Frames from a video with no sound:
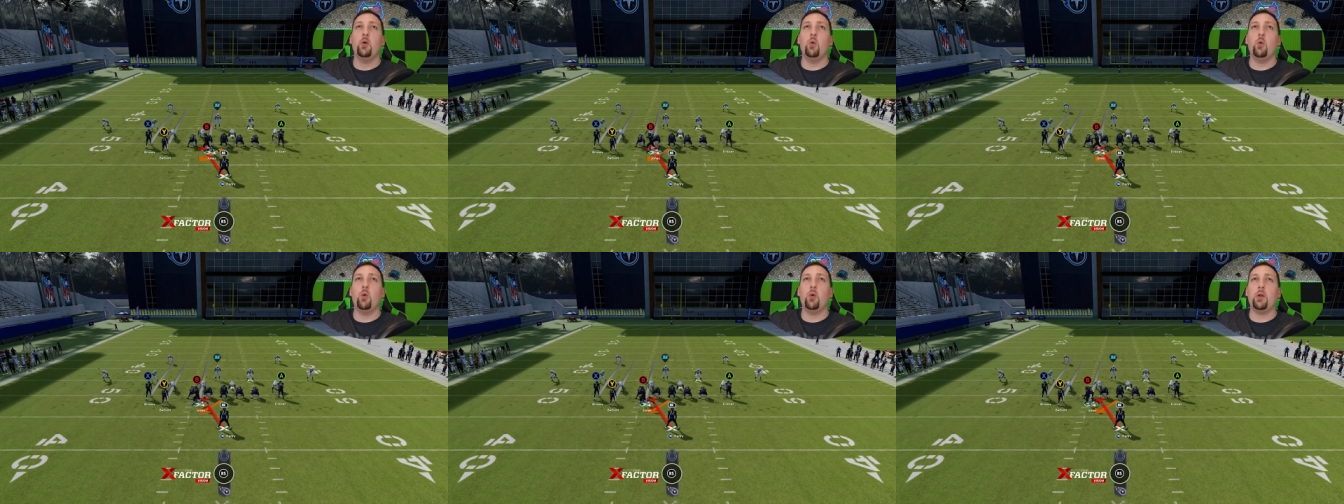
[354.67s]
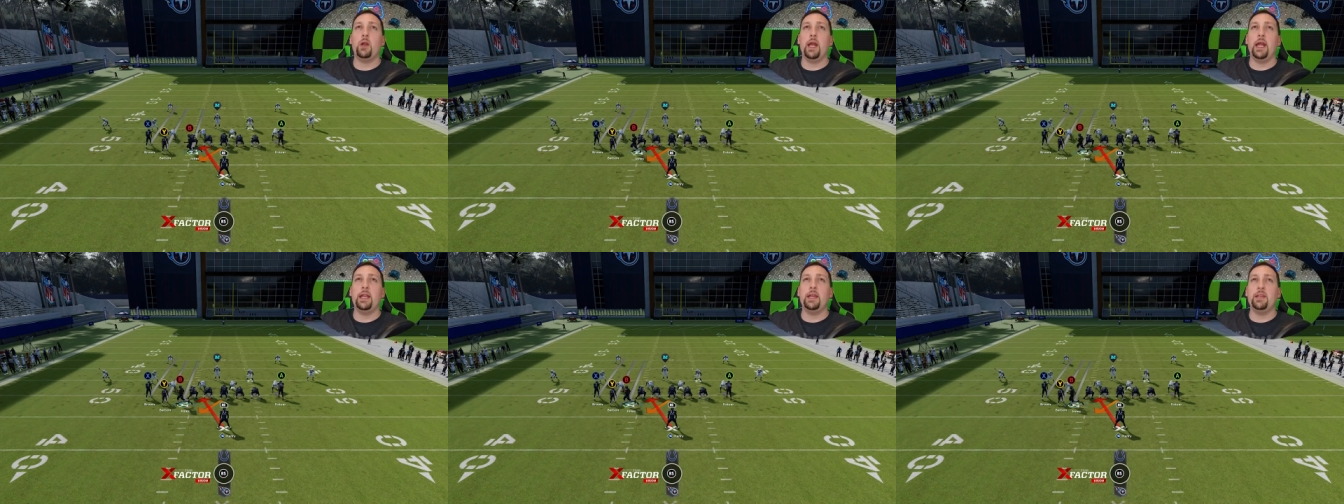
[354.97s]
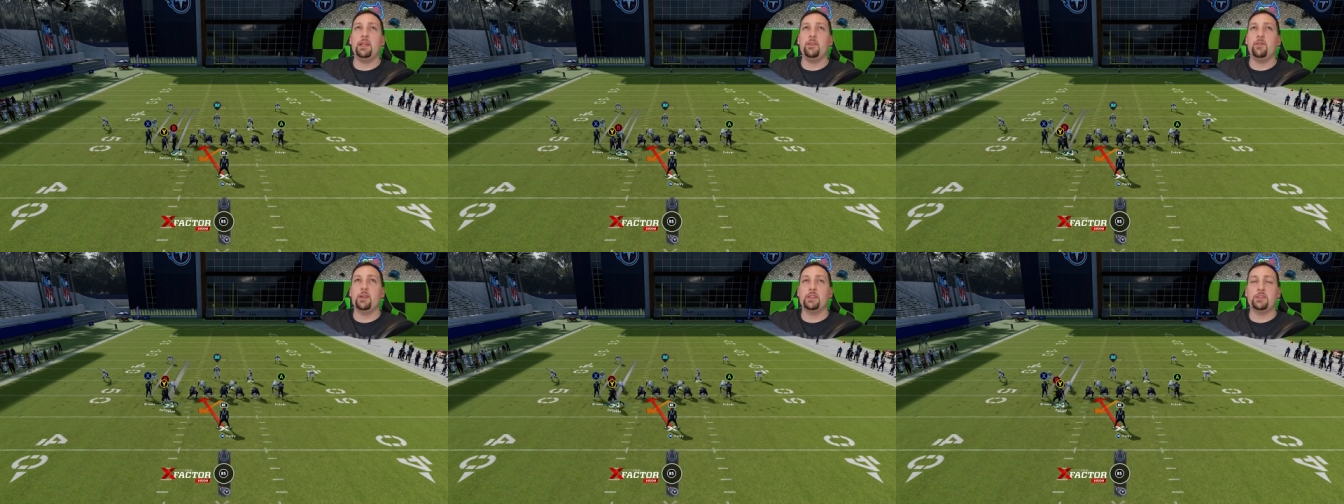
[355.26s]
or any
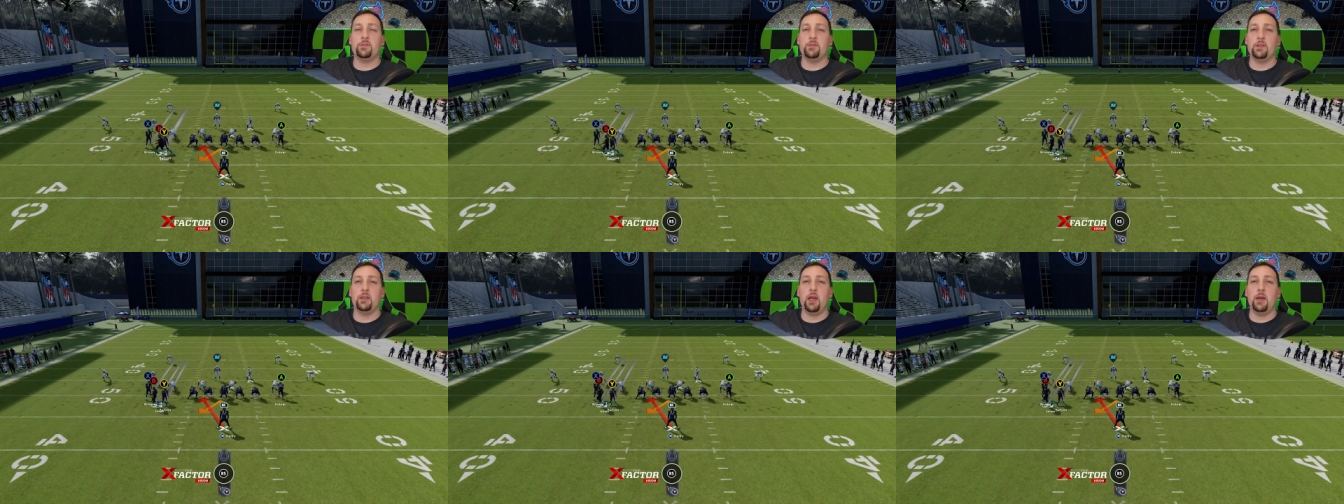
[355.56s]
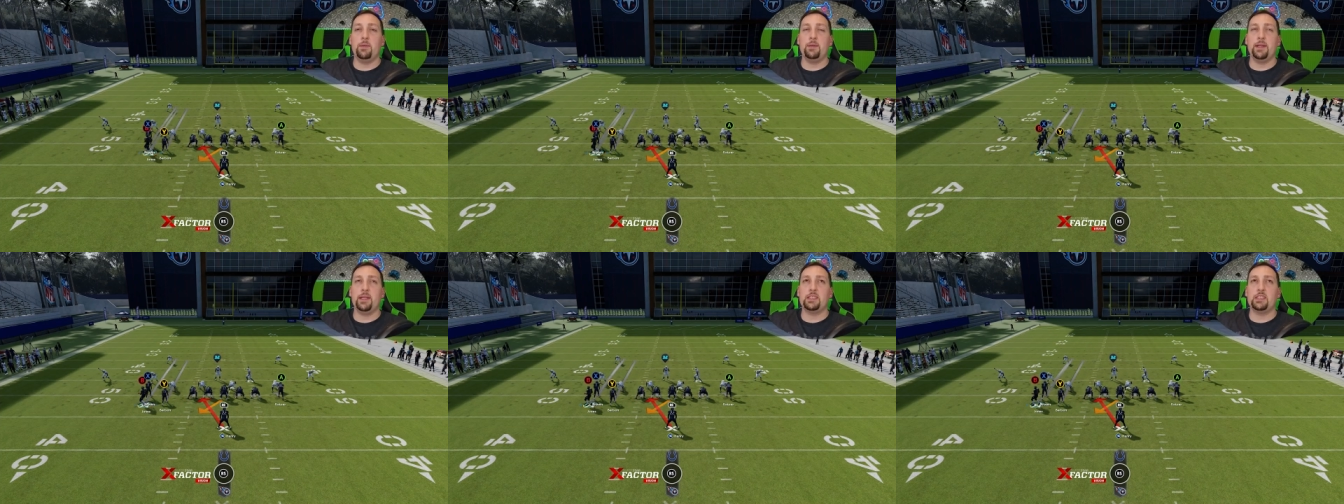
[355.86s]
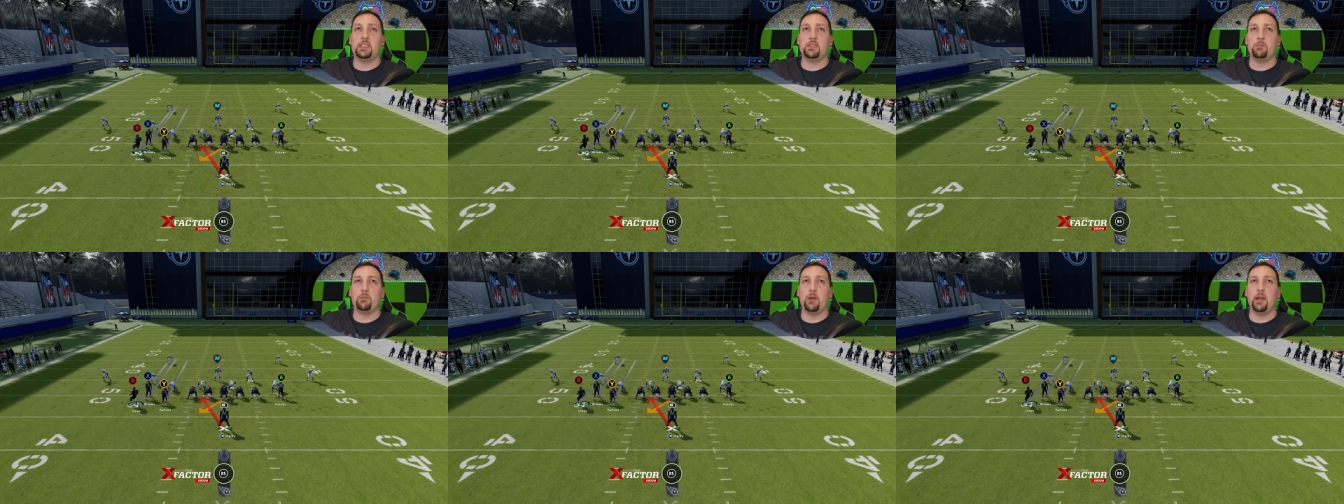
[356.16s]
defensive alignment
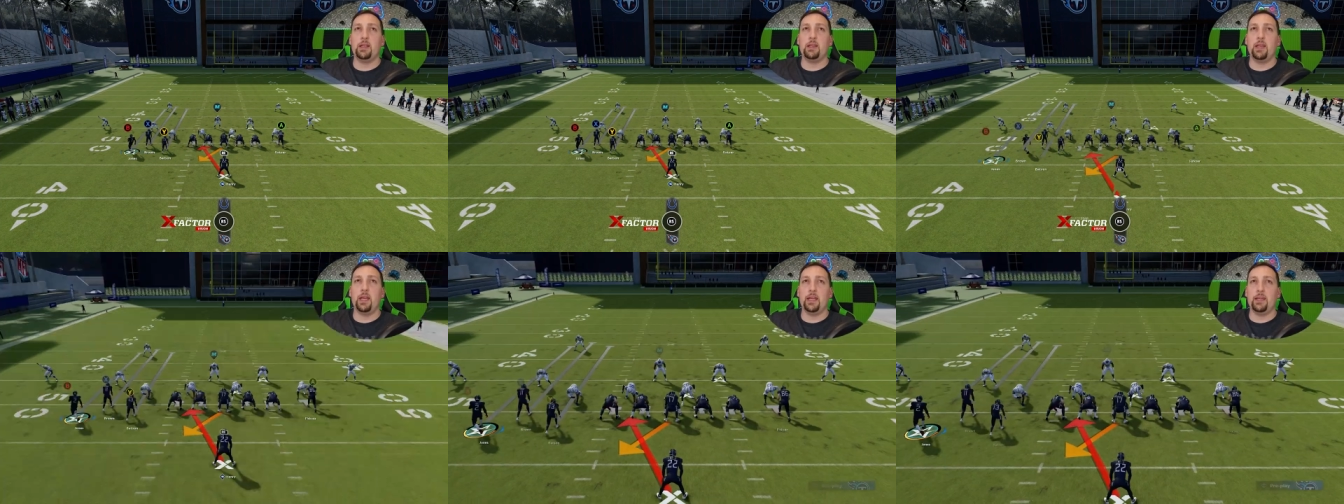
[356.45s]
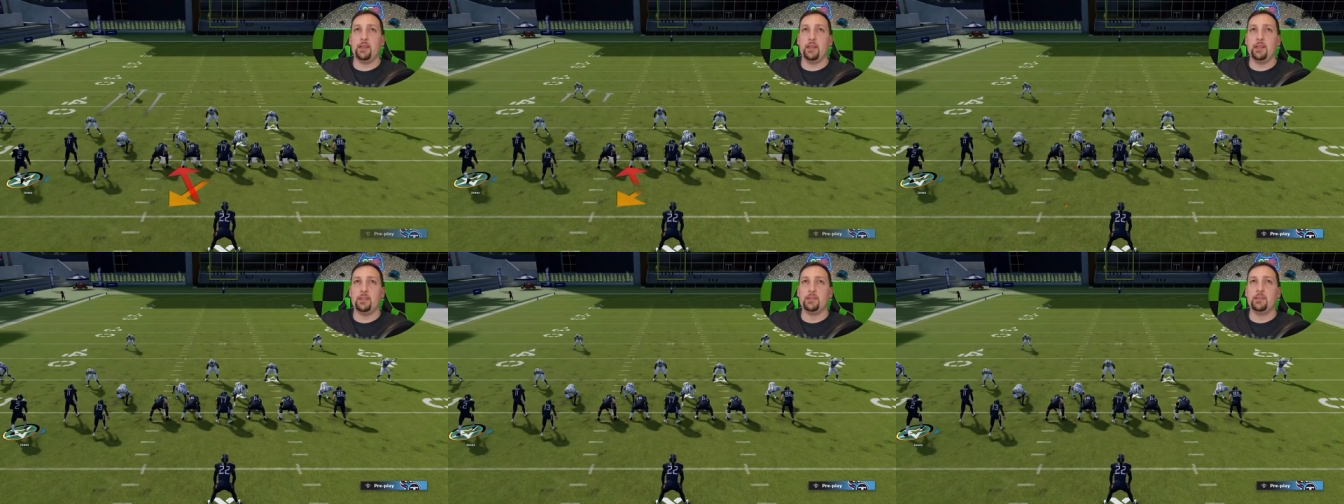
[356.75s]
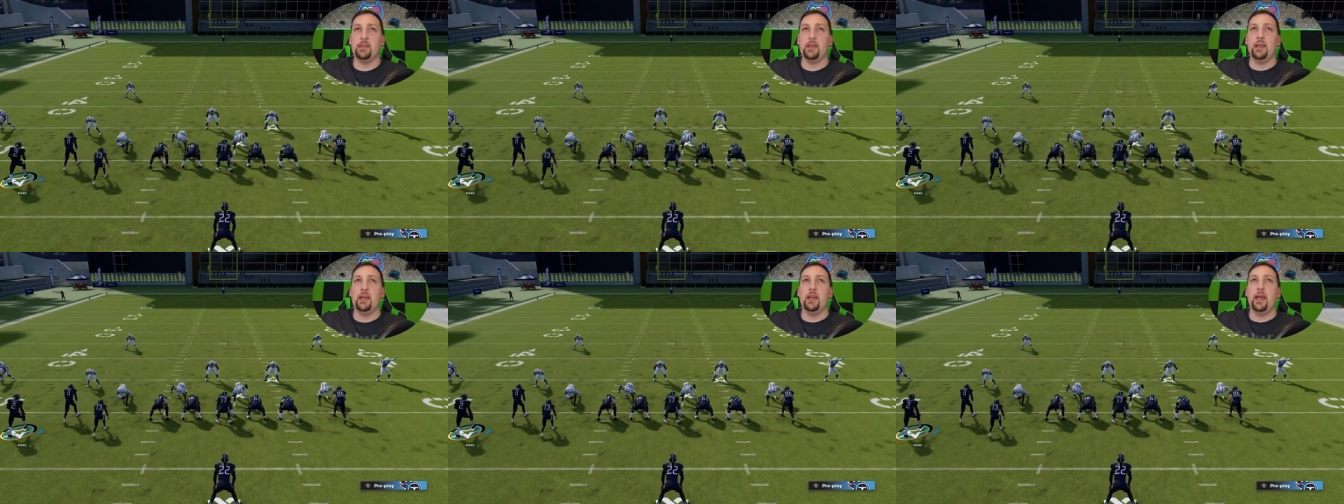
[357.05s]
that's spread like
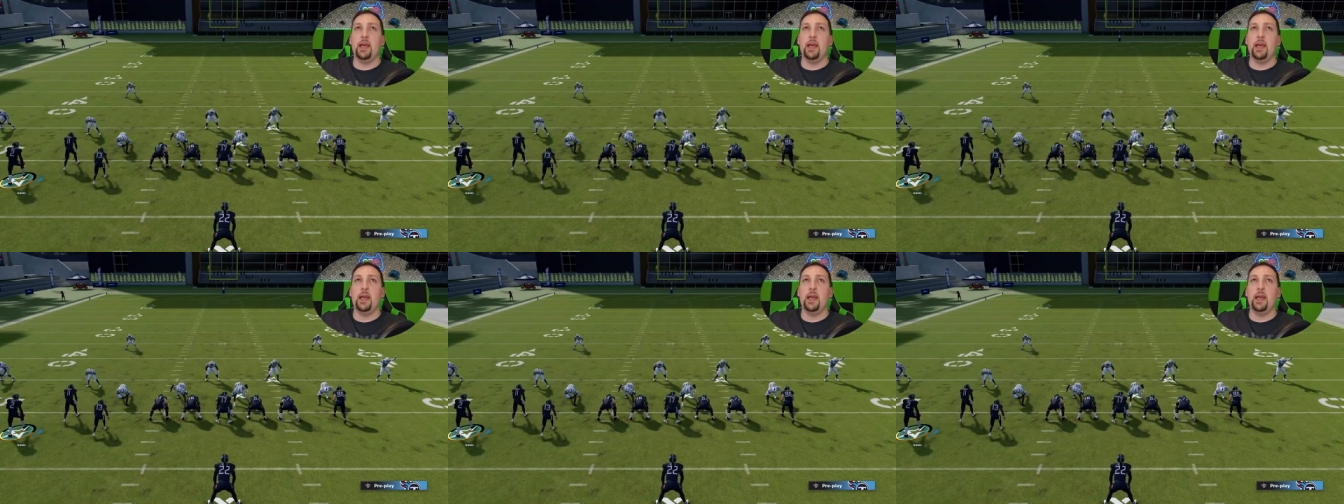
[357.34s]
this.